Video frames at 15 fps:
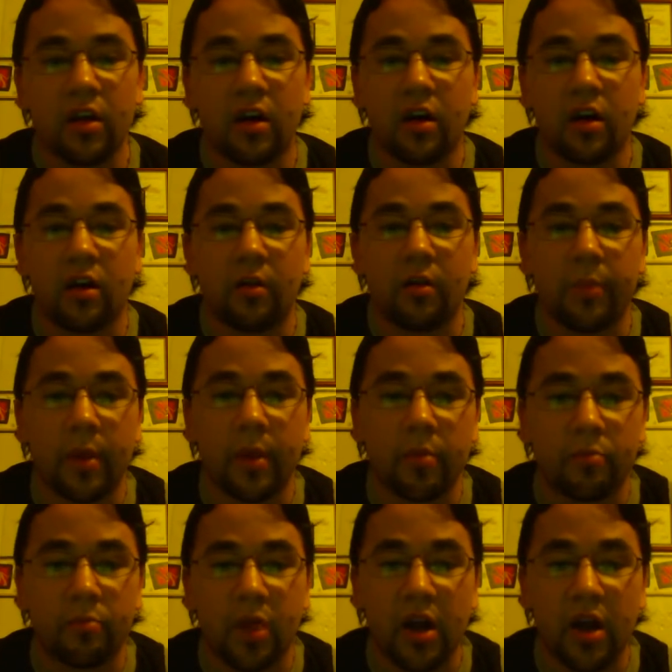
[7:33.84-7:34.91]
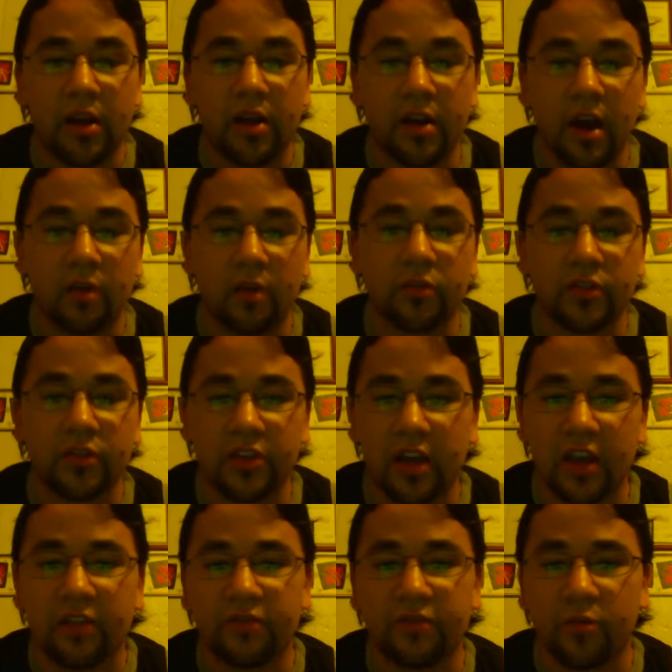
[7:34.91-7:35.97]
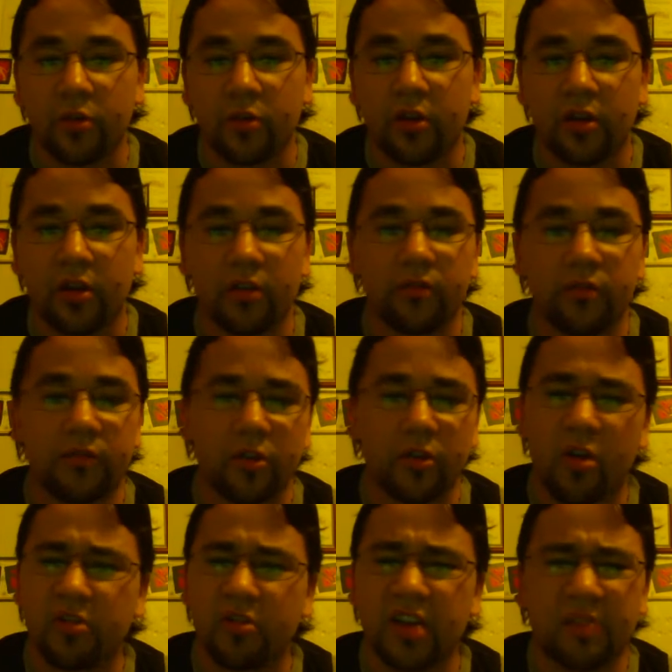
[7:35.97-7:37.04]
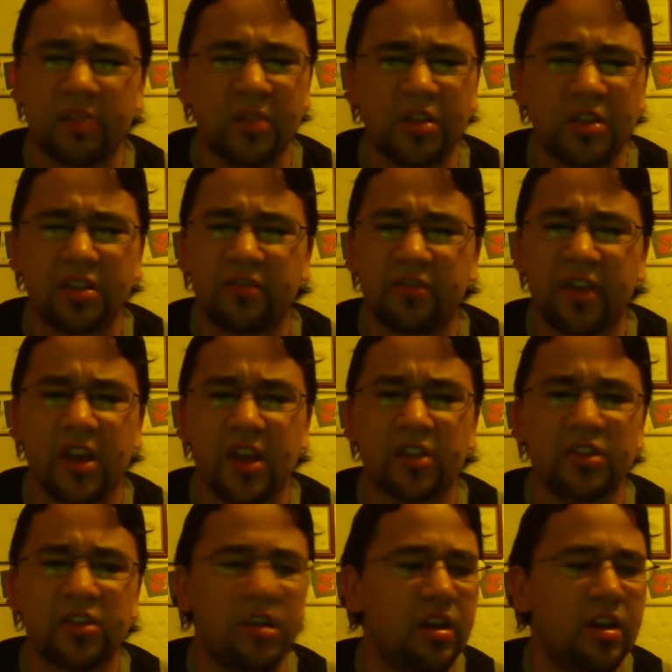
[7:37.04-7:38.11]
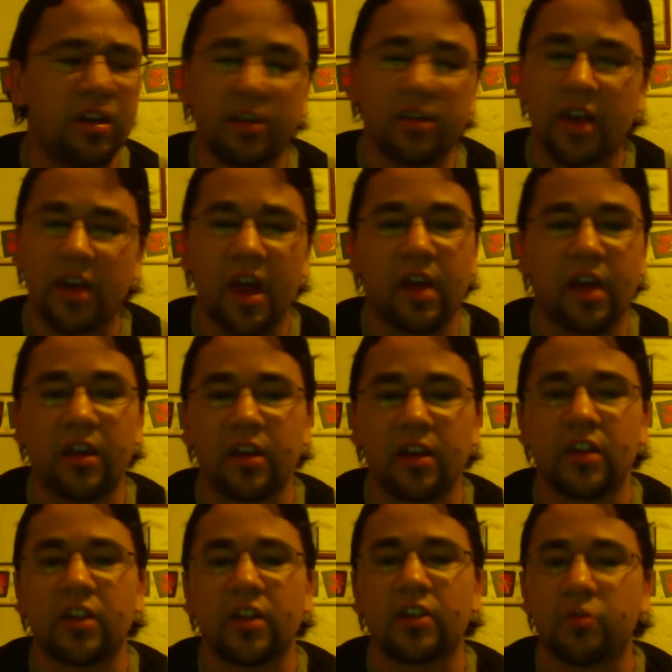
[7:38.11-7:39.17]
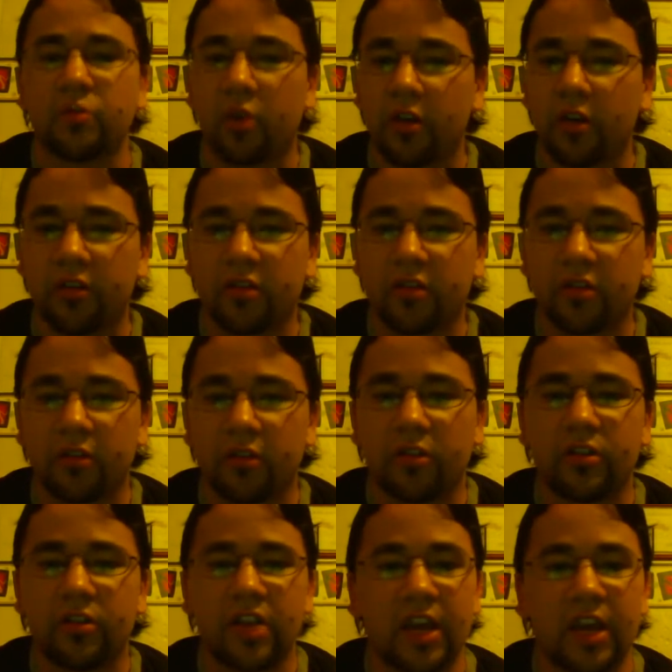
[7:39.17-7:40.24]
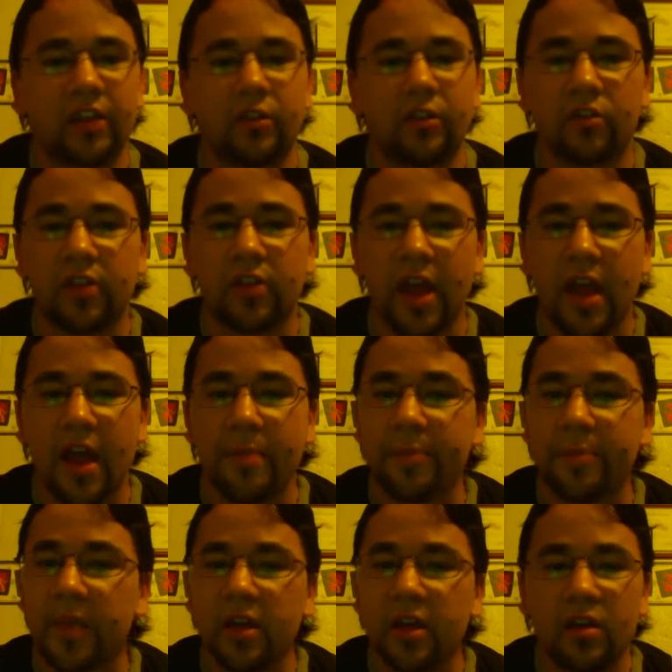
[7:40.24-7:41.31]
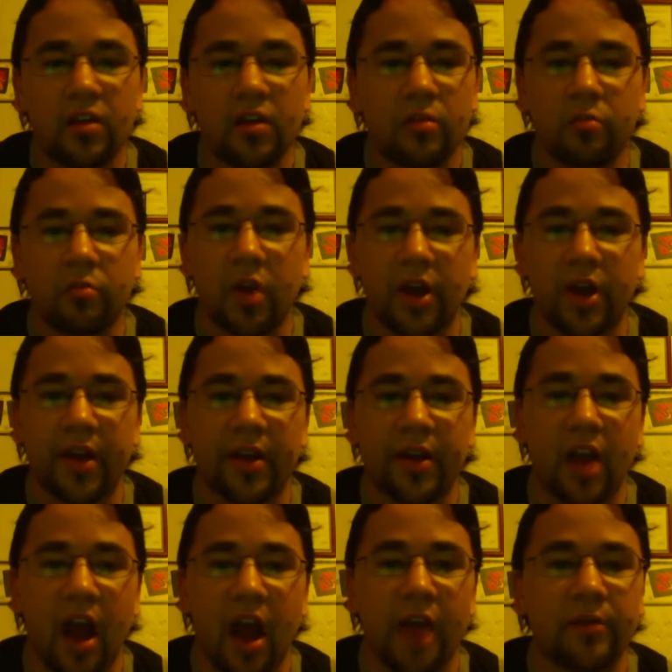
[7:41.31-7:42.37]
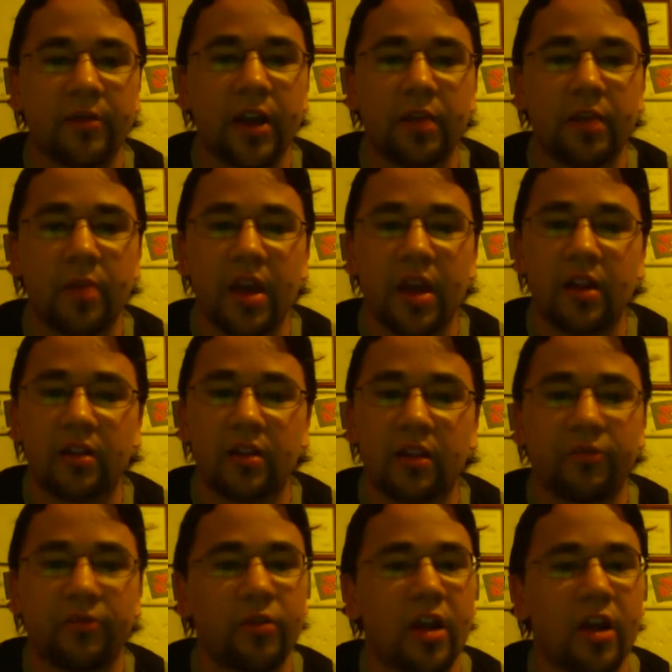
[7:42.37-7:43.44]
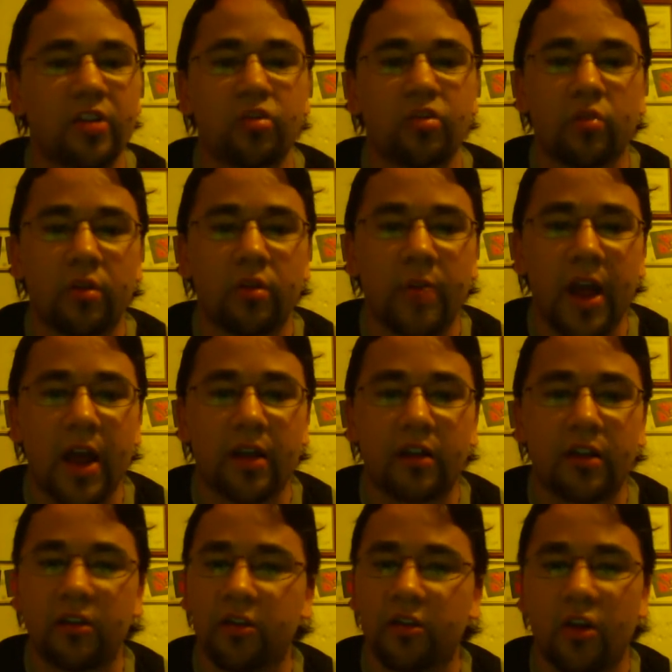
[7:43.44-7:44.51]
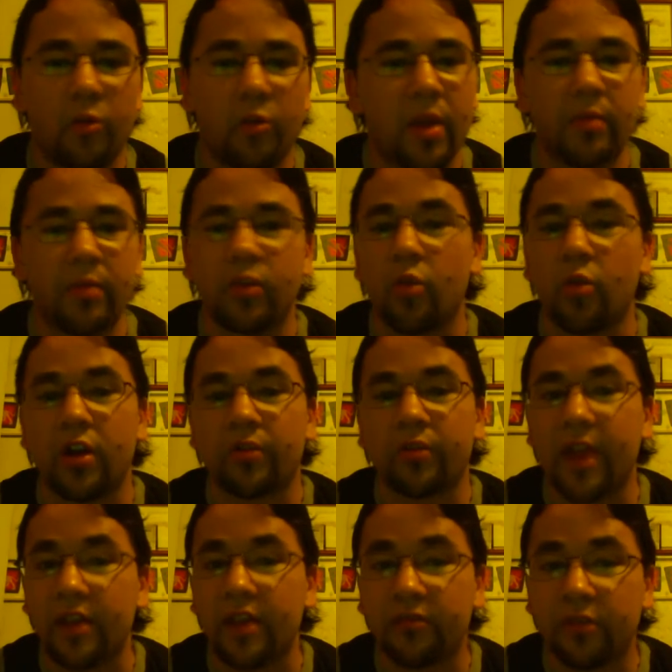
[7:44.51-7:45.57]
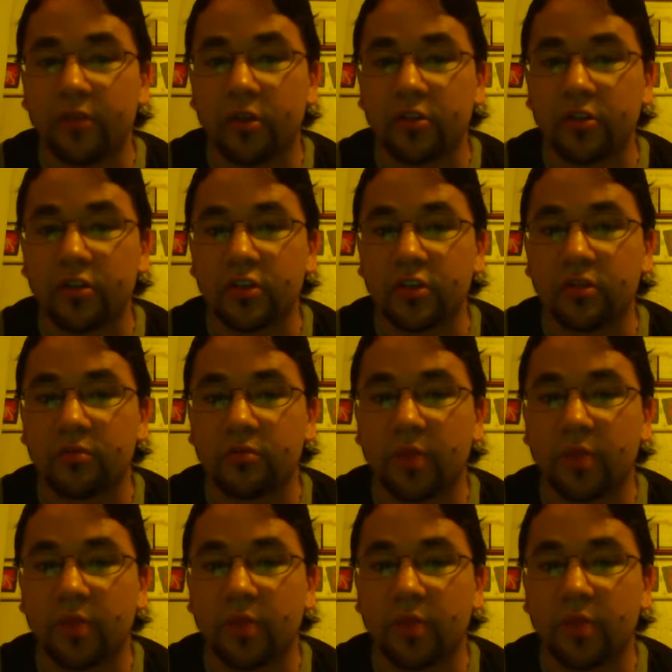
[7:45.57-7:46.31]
But I will say for longtime wrestling fans, yeah, it's worth taking a look at. But I recommend, if you're not sure about it, maybe you want to rent it first.